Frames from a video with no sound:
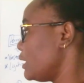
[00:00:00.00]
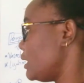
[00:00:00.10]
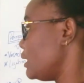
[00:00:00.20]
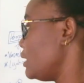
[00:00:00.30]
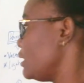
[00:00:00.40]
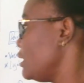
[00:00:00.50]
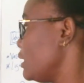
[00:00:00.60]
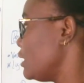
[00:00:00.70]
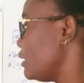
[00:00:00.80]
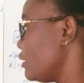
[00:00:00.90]
then
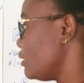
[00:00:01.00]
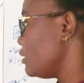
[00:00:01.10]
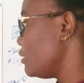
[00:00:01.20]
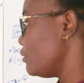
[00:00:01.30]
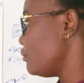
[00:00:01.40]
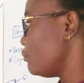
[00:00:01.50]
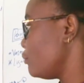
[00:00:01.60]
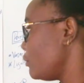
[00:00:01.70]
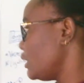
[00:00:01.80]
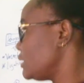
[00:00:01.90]

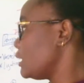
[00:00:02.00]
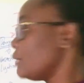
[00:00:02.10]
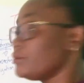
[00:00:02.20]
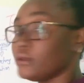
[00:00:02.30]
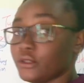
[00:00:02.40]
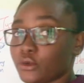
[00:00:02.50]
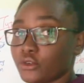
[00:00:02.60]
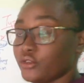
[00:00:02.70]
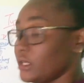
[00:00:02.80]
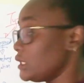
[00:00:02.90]
it's an absolute
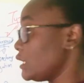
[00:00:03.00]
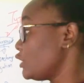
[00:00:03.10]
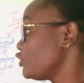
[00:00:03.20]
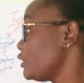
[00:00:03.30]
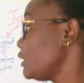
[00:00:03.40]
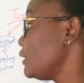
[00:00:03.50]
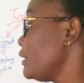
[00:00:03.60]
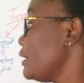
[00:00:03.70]
contraindication